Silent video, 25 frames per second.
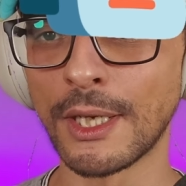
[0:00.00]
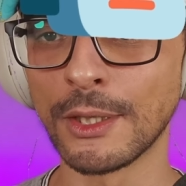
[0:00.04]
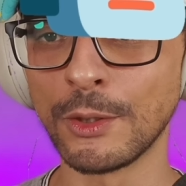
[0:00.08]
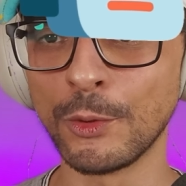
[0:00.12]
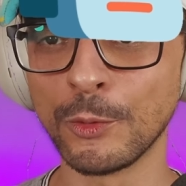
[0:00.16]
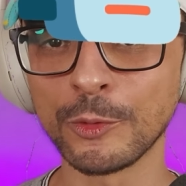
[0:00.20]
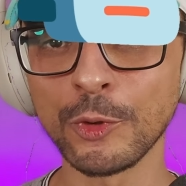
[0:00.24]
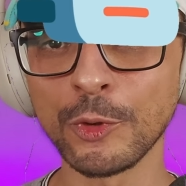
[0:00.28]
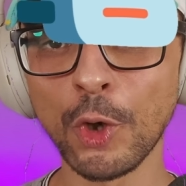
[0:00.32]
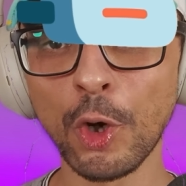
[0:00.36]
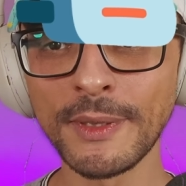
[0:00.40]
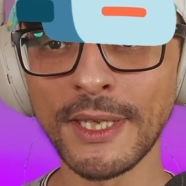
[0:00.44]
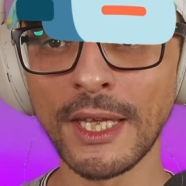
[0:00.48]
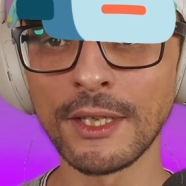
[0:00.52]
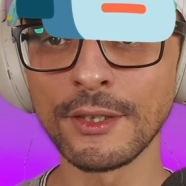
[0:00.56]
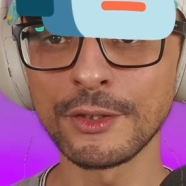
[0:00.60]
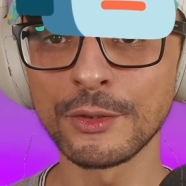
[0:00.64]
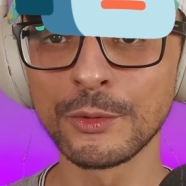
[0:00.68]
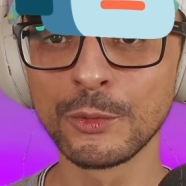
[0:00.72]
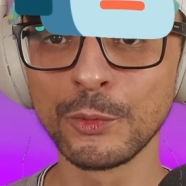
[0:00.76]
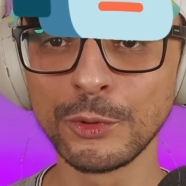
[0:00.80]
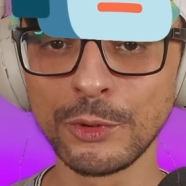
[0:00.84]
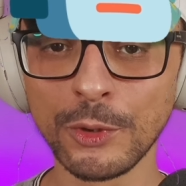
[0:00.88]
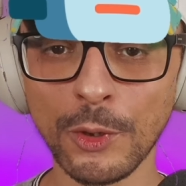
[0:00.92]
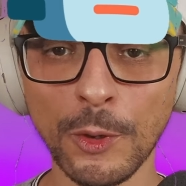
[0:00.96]
I use OBS
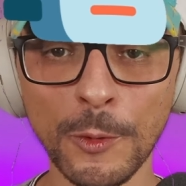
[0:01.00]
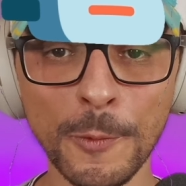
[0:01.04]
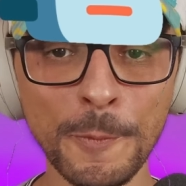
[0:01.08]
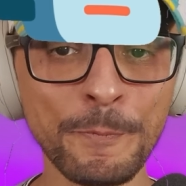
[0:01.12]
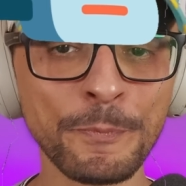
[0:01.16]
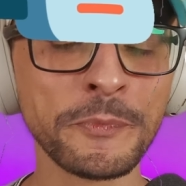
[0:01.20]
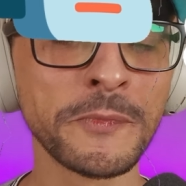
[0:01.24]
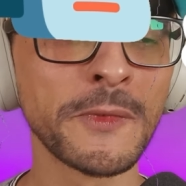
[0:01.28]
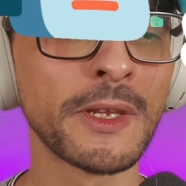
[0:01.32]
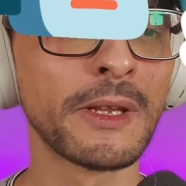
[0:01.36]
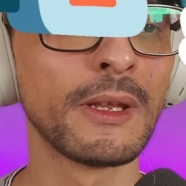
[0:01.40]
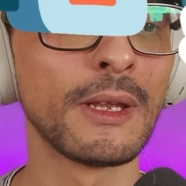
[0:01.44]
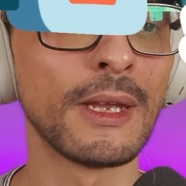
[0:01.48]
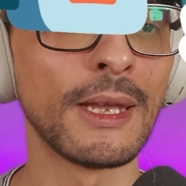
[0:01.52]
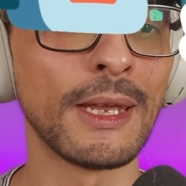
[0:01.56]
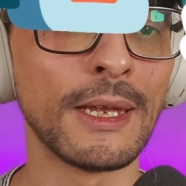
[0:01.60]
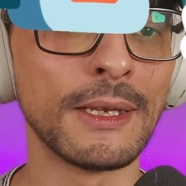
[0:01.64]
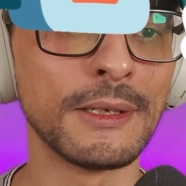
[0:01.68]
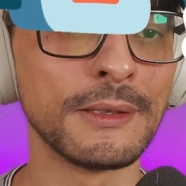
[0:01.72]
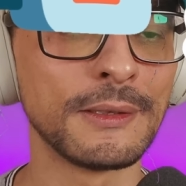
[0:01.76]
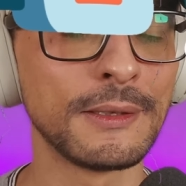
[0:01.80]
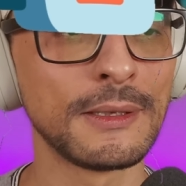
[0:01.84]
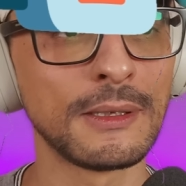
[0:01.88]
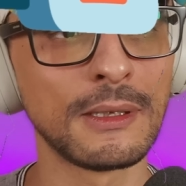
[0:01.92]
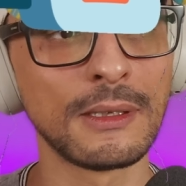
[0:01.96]
Studio
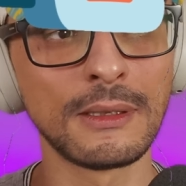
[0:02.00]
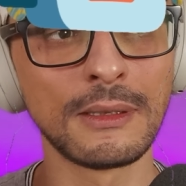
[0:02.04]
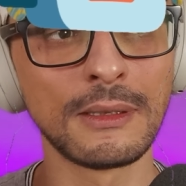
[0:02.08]
and